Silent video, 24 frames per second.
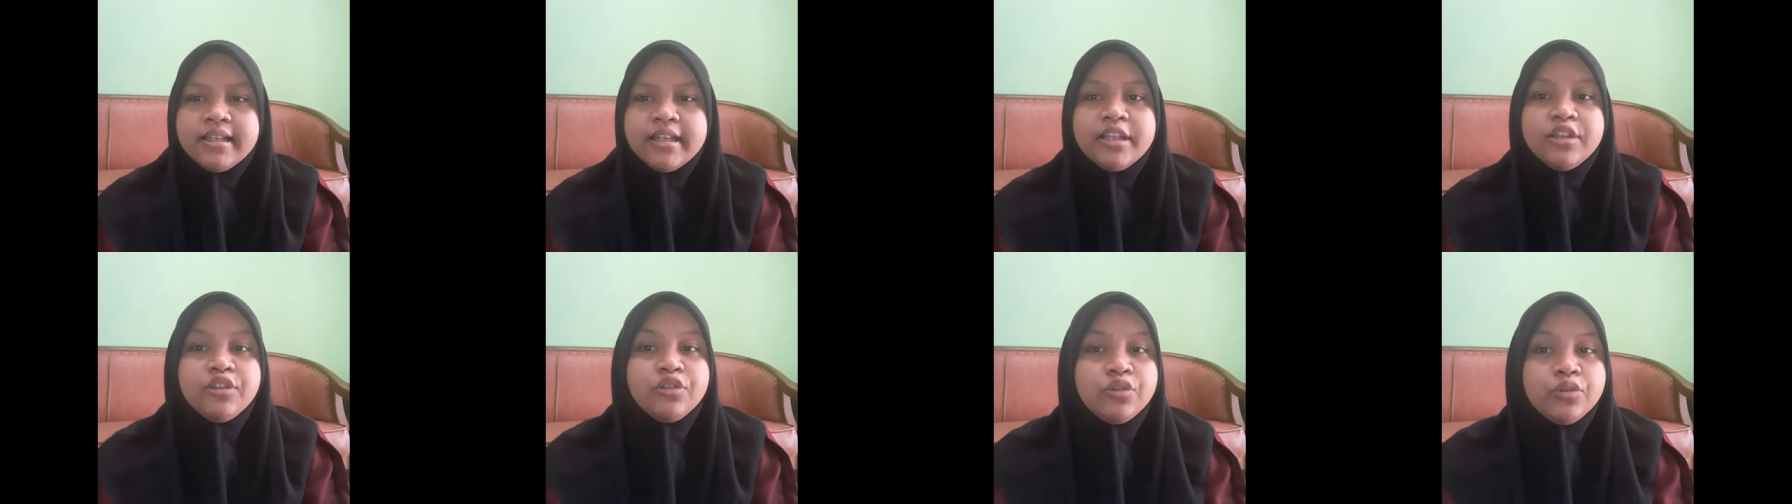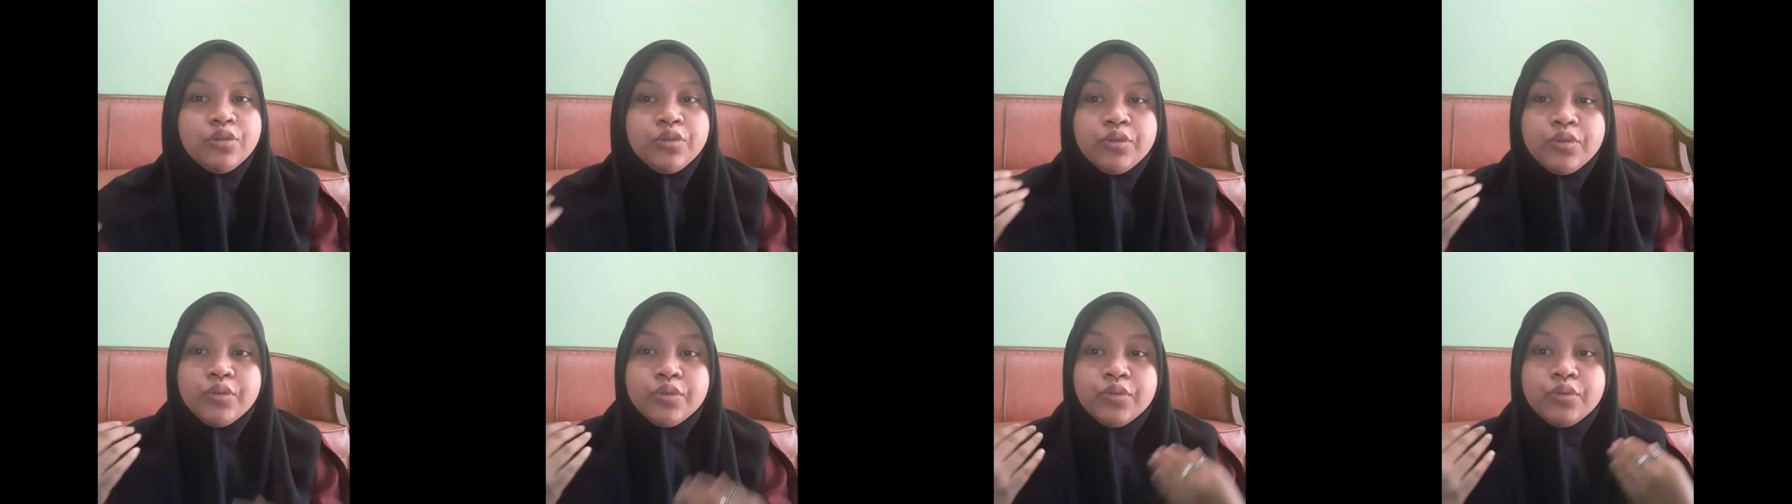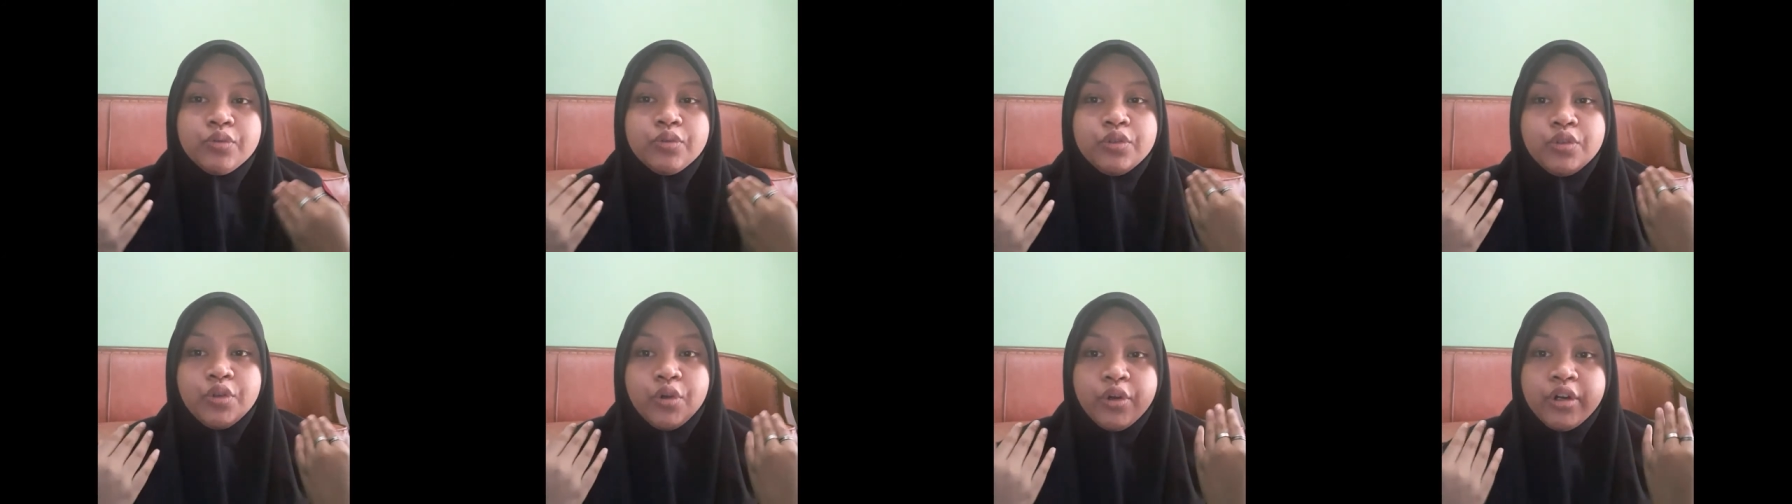
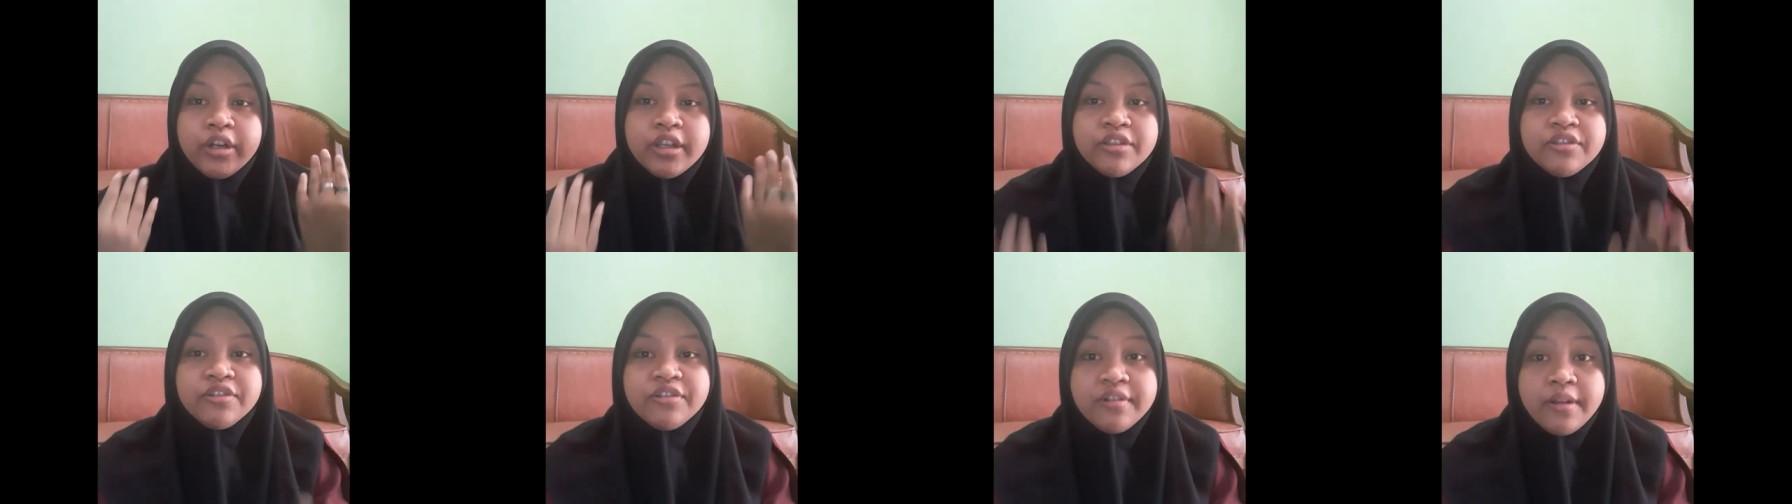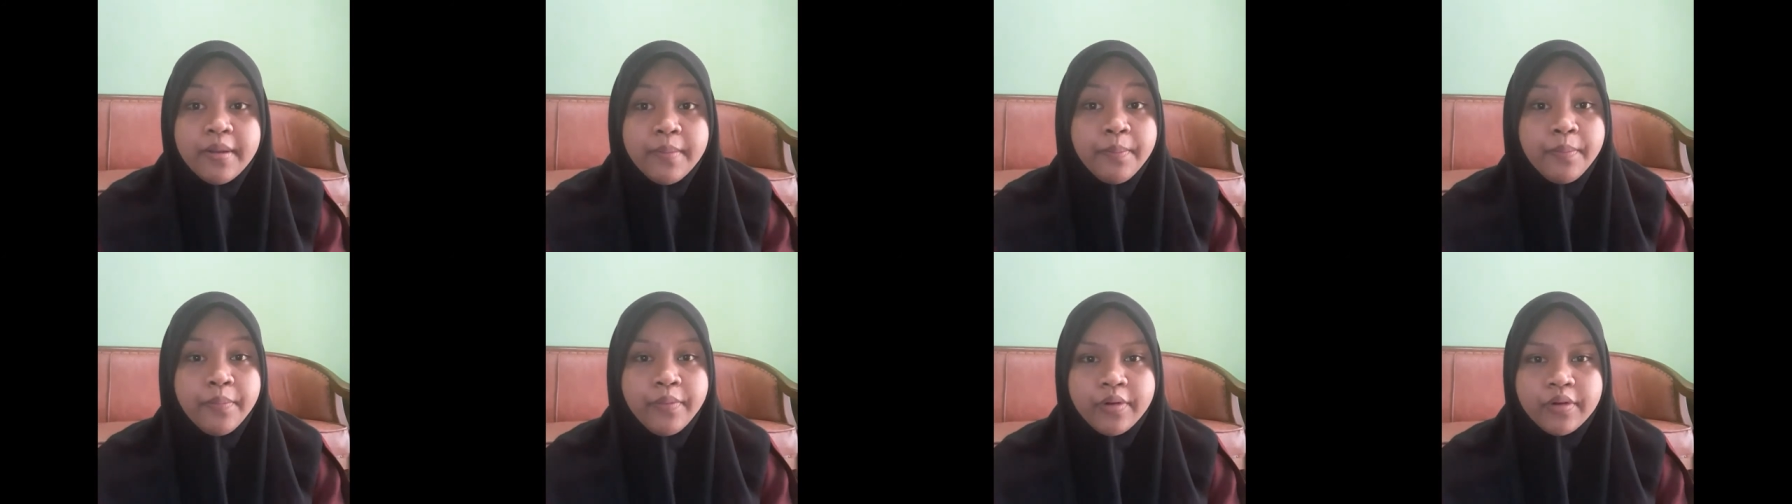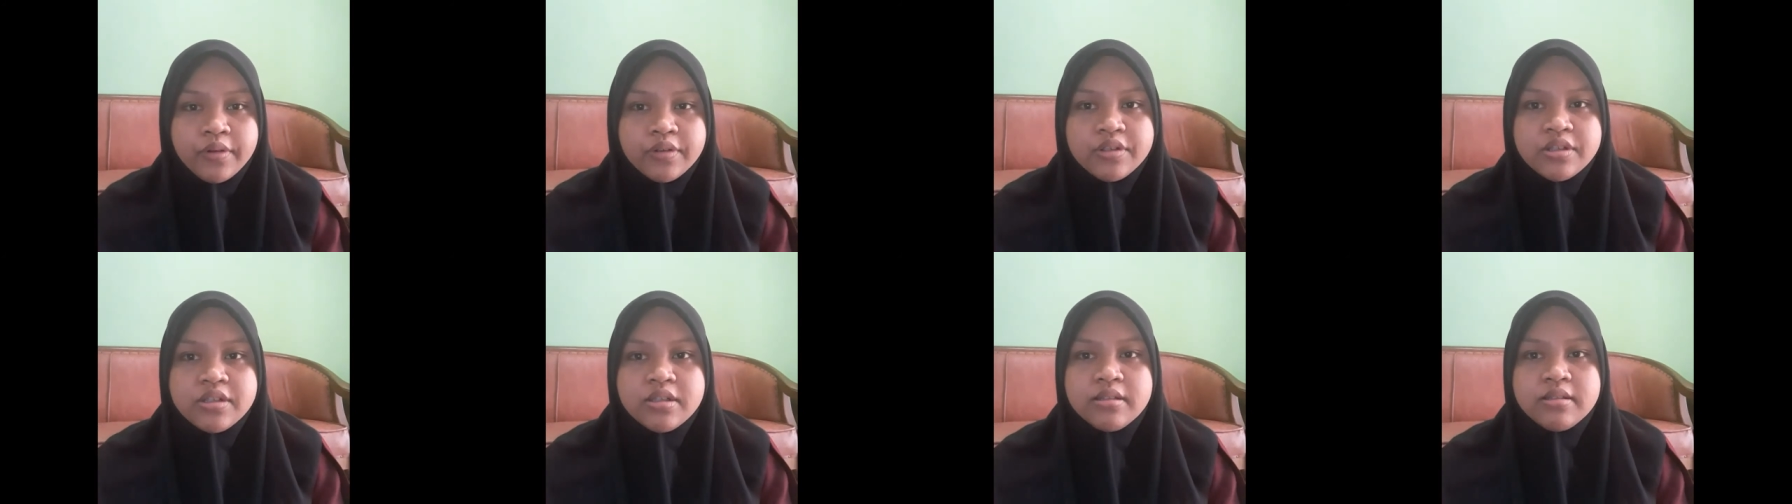into your internet
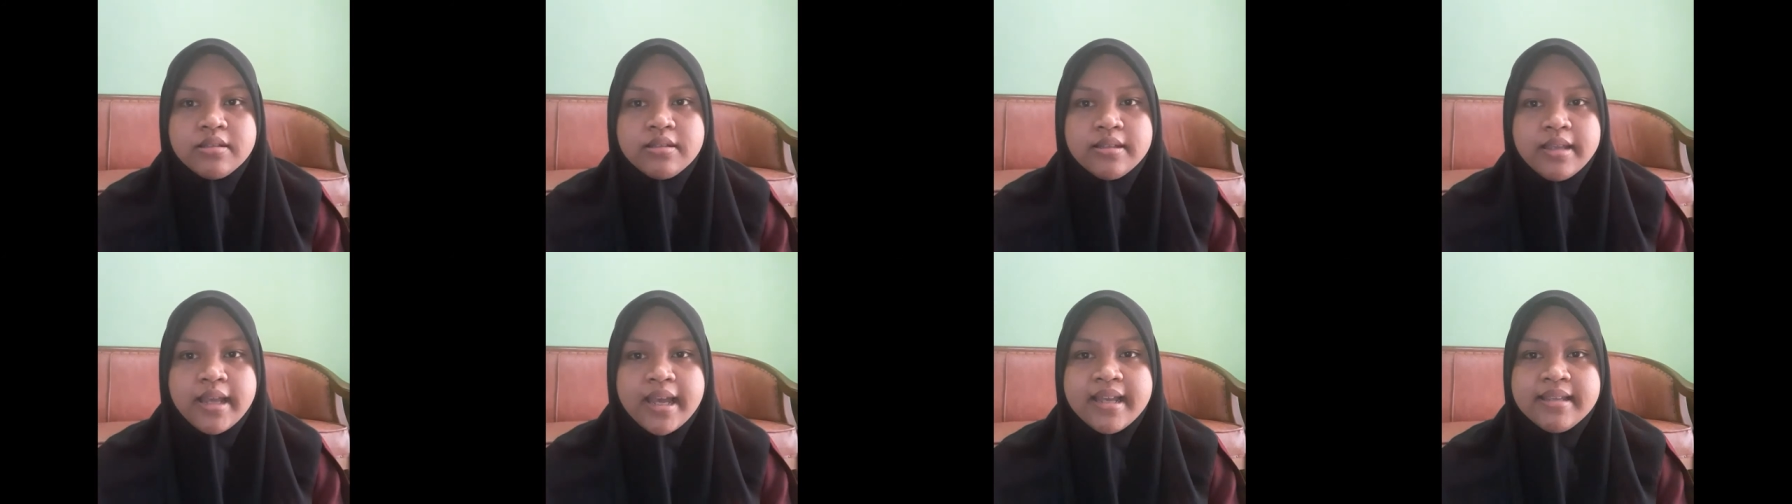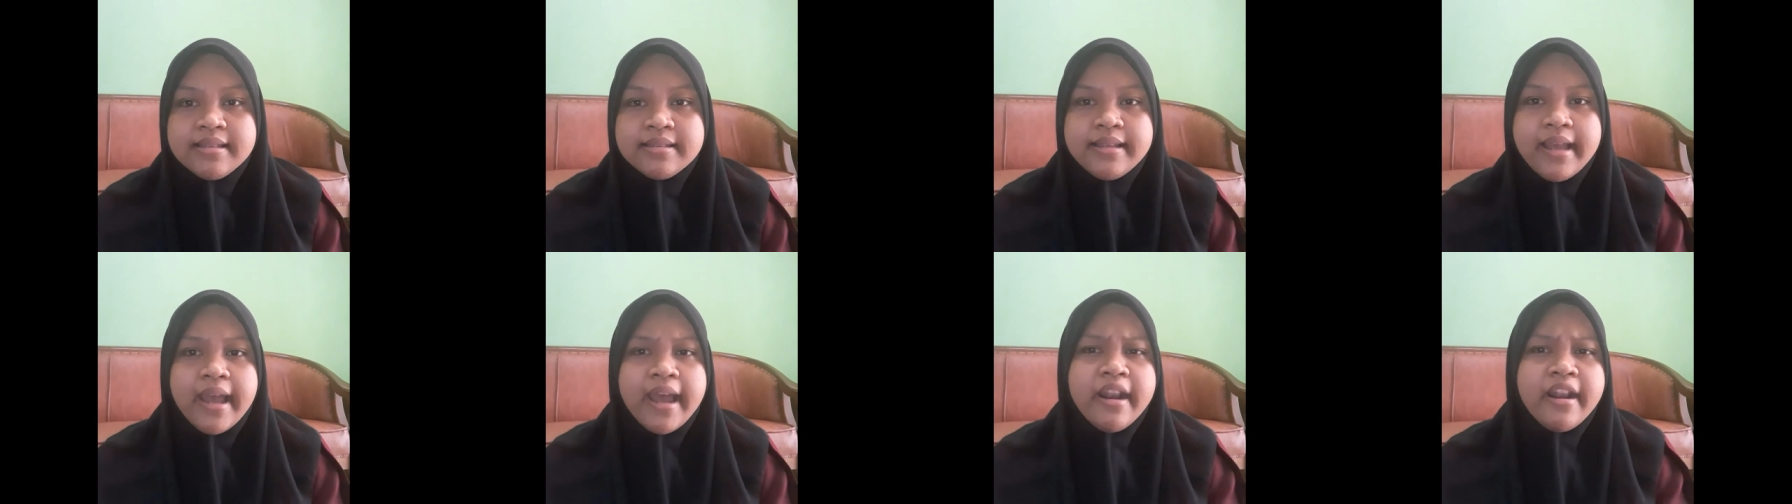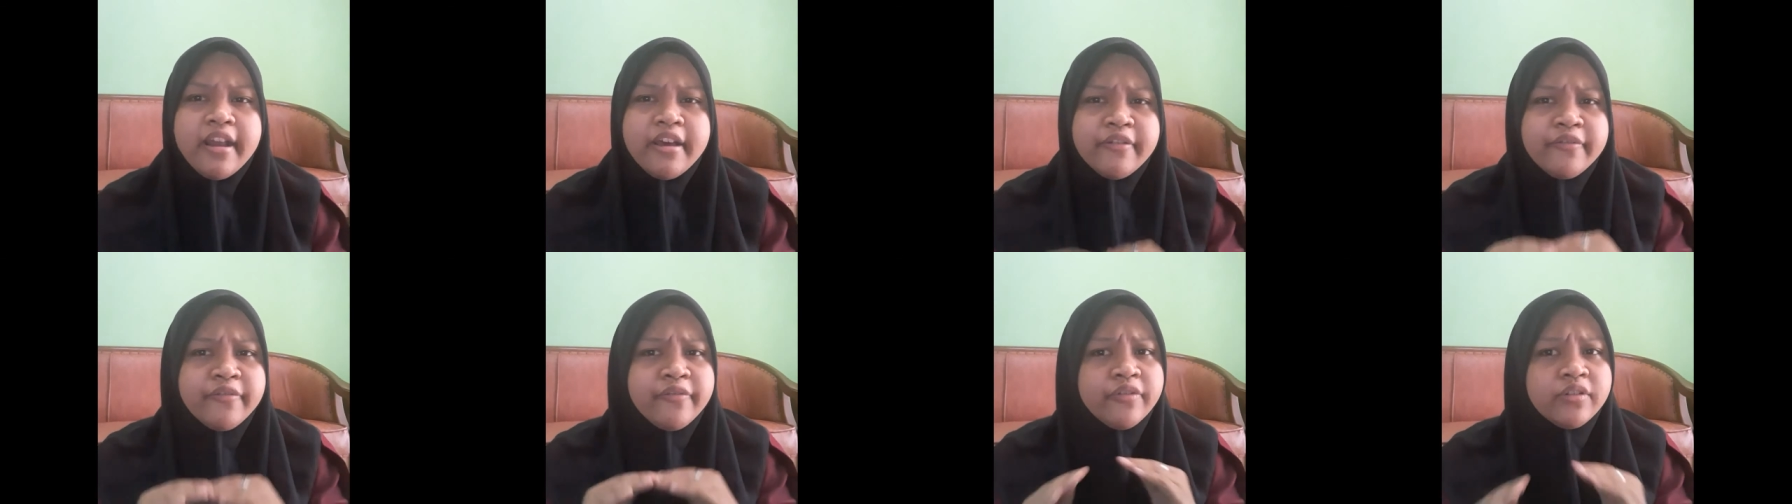process and
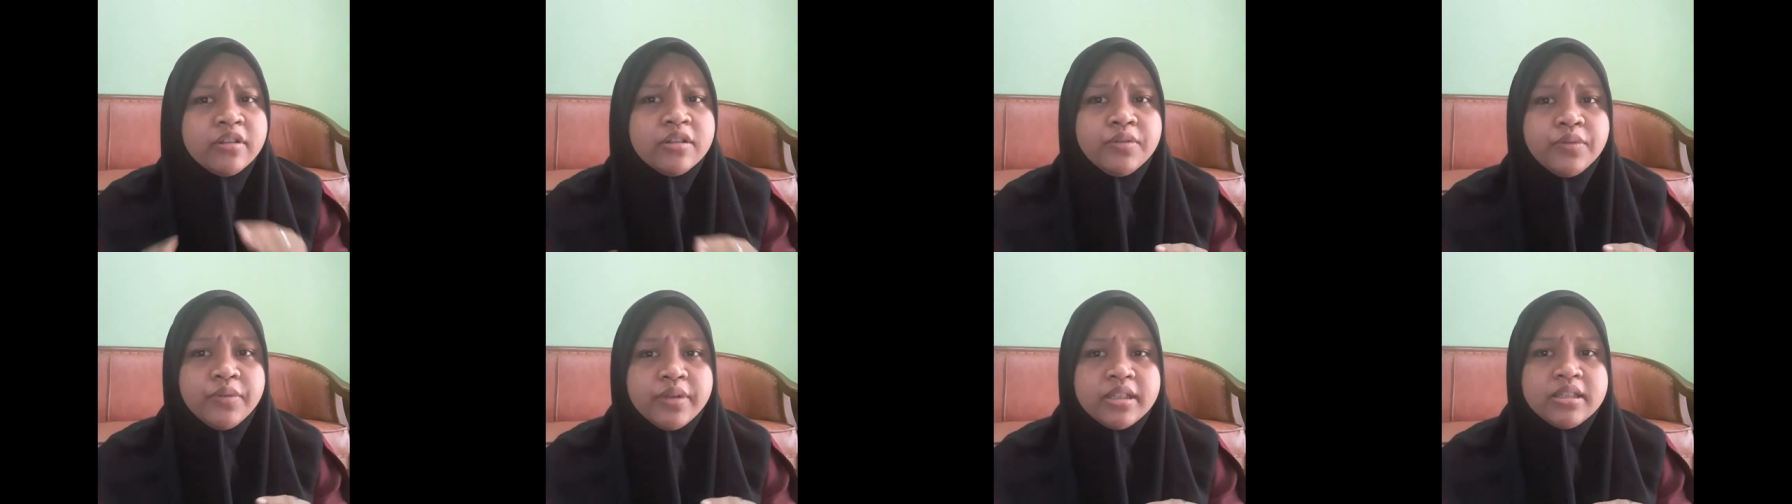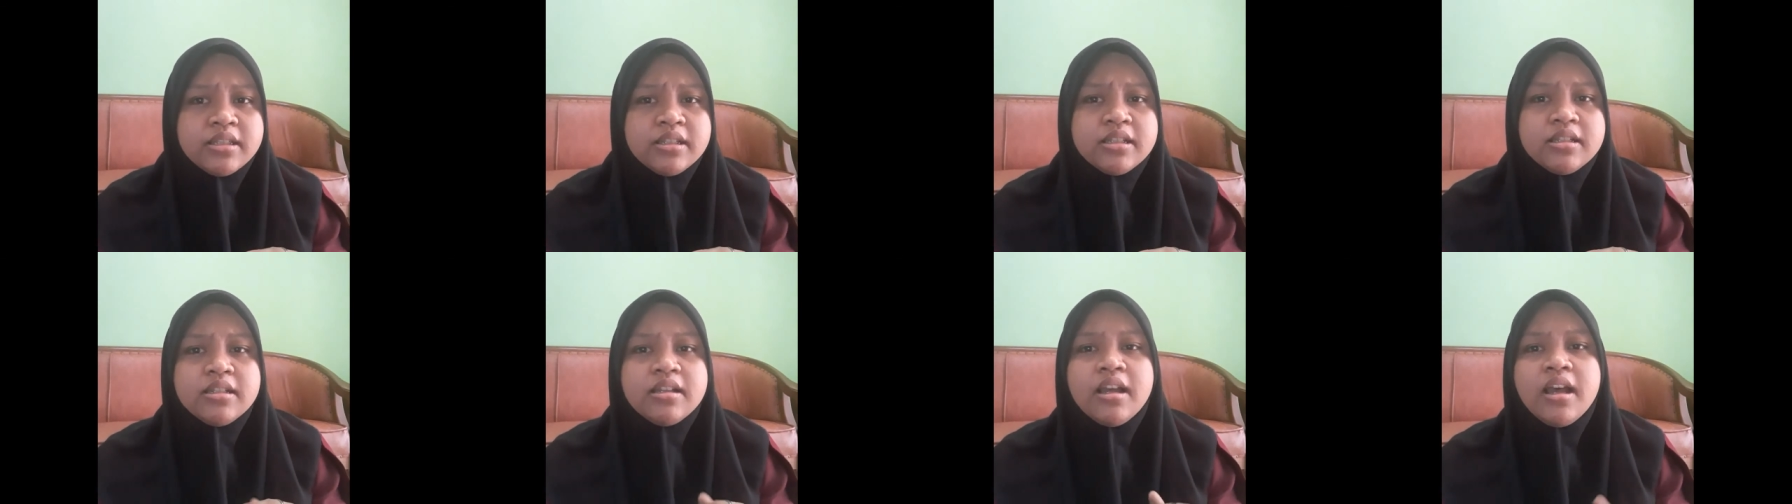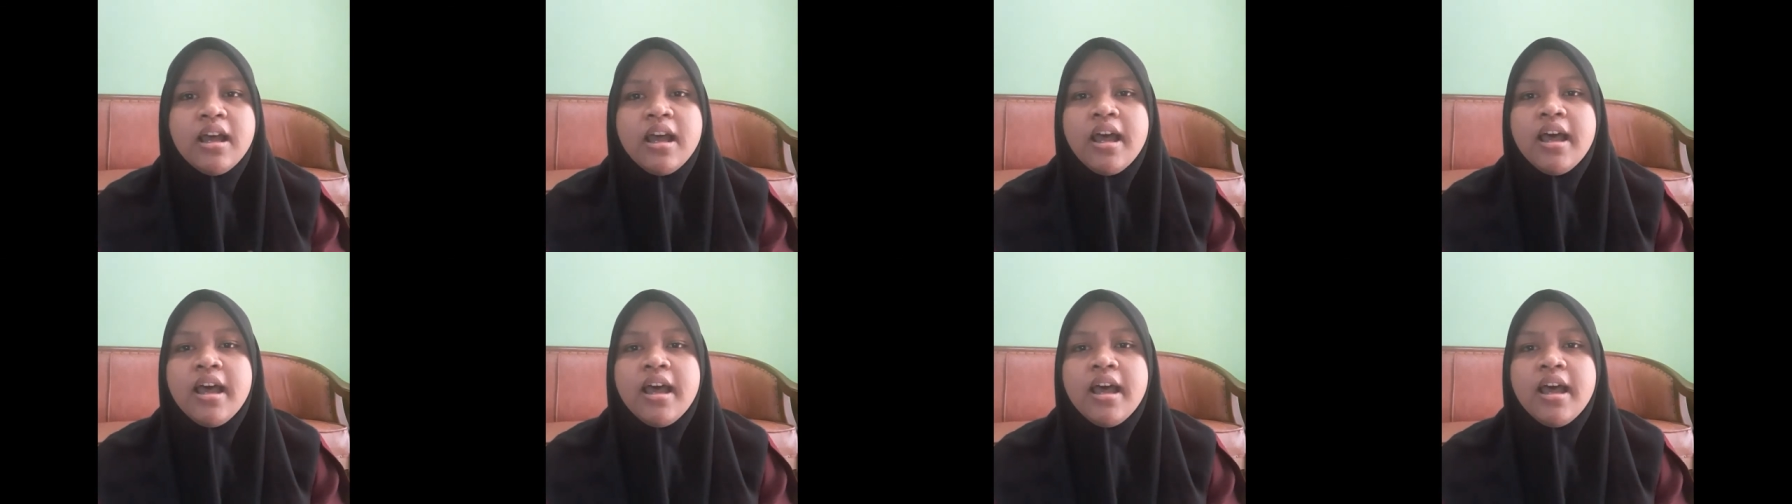evaluate it.